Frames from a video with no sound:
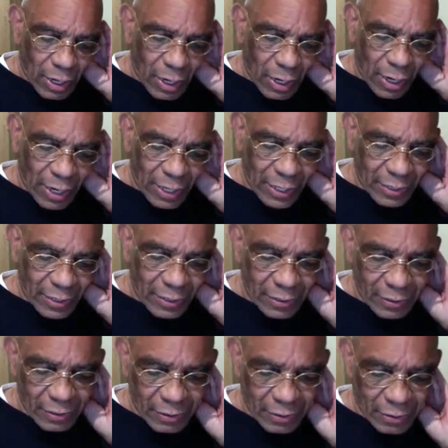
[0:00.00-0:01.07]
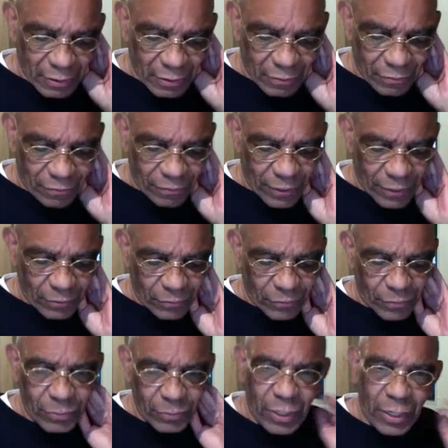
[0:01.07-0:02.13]
I felt
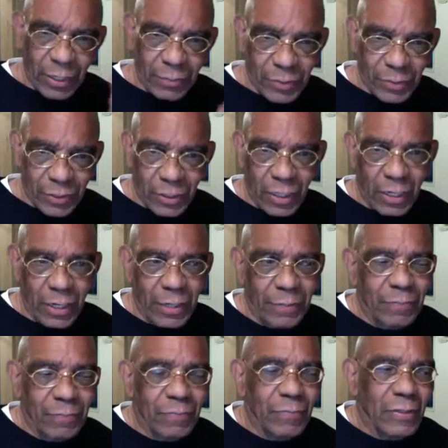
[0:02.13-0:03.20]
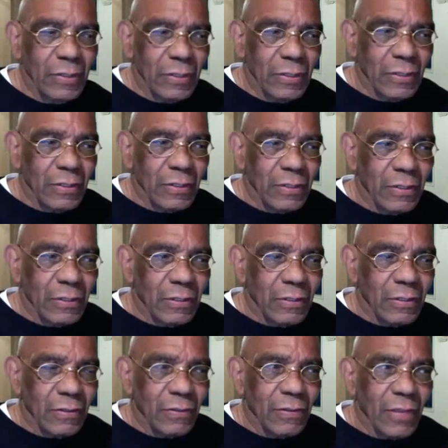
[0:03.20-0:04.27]
from time to time
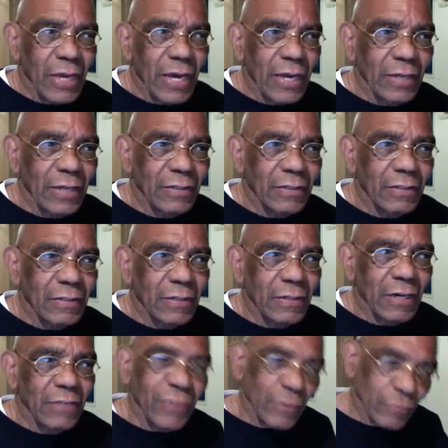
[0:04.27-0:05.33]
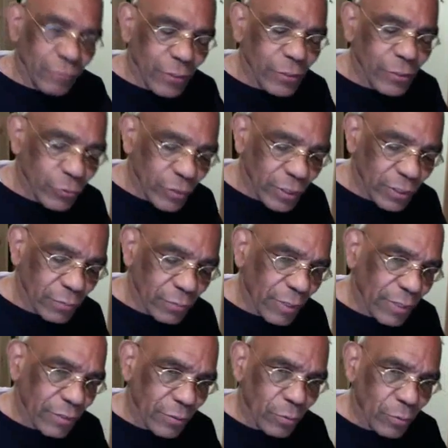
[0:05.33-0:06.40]
that I felt frustrated
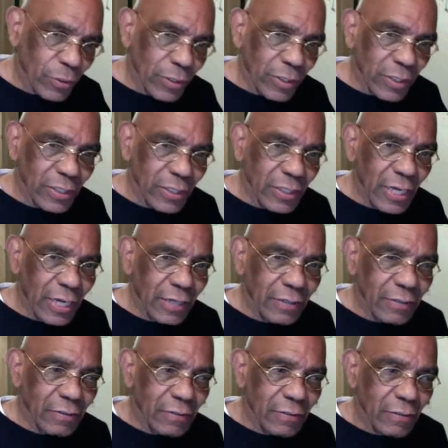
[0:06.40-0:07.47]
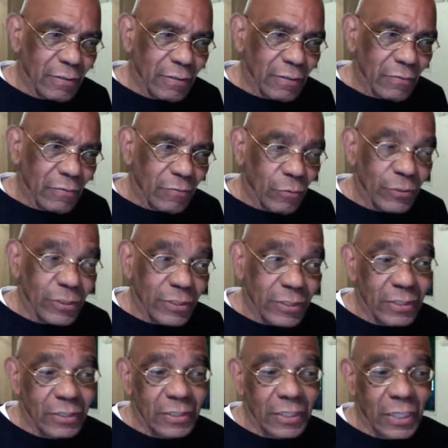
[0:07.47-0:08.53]
by the book in that, for
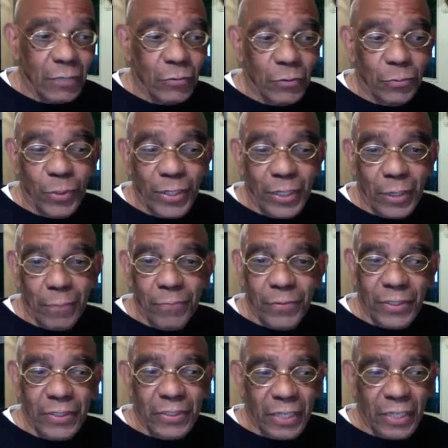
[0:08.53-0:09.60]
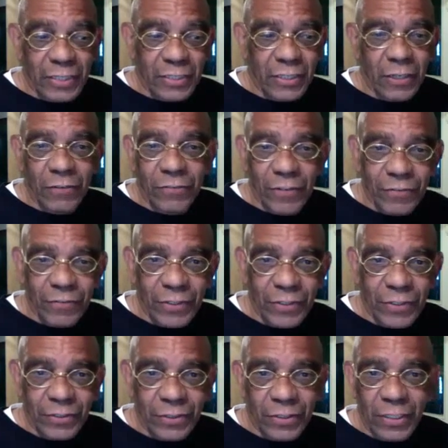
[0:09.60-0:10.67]
instance, they would bring up things like
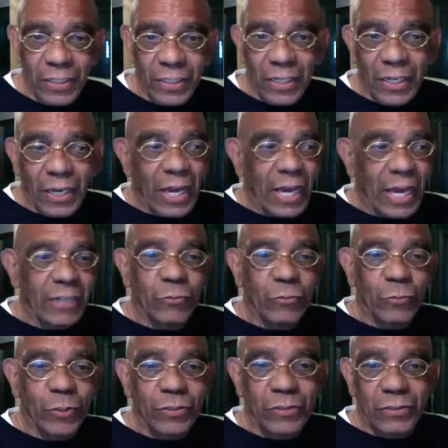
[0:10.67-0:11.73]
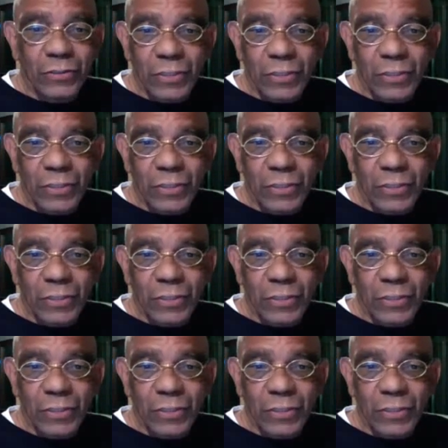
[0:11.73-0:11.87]
self-efficacy, and it would